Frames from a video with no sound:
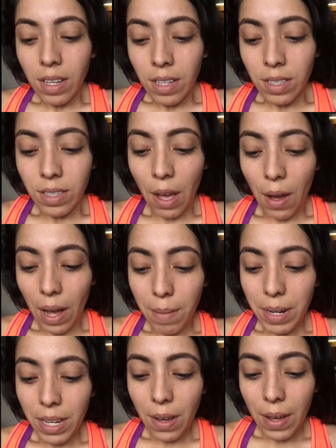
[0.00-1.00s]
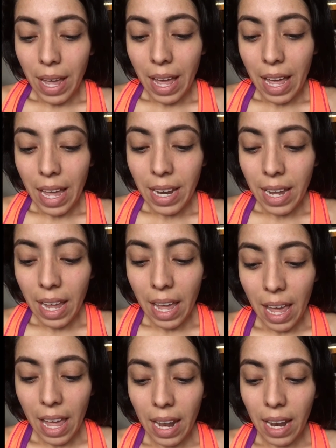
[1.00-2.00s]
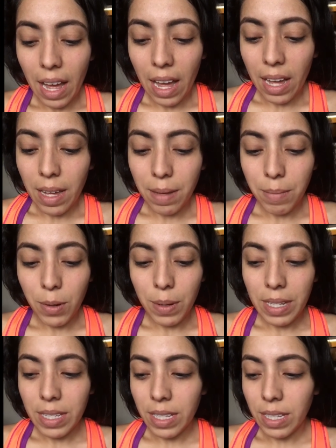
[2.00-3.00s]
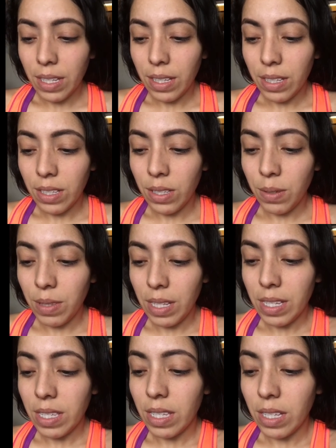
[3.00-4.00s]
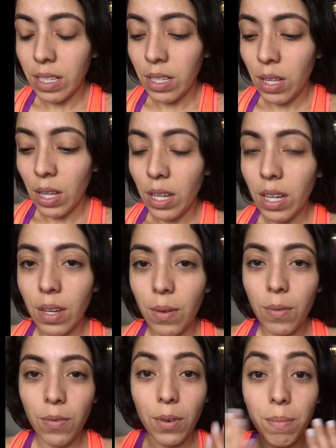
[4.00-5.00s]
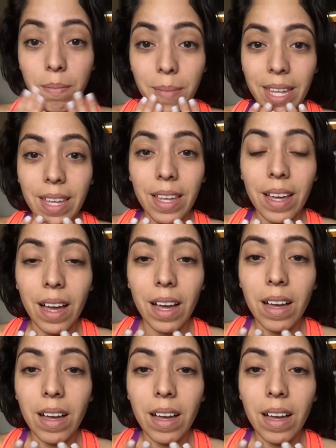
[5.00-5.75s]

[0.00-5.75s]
So I'm going to go ahead and I am going to do this look for me.